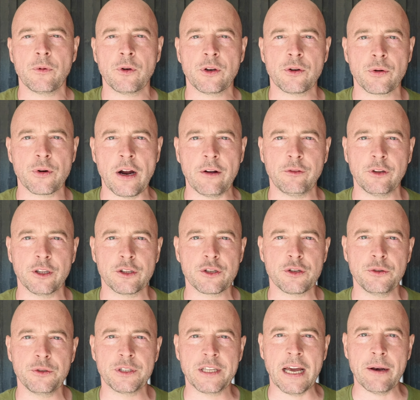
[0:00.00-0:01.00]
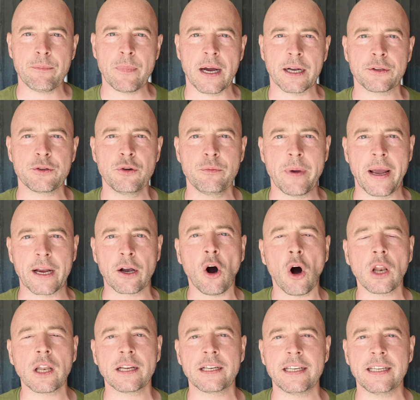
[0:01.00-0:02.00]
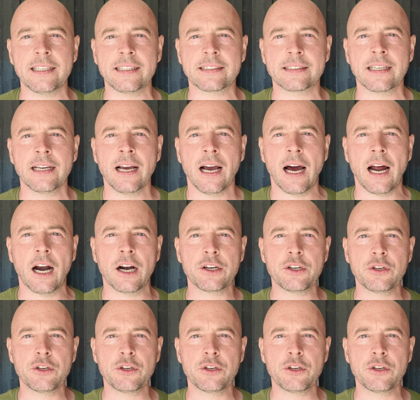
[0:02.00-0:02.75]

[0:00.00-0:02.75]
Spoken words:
travel to Denmark to make holidays are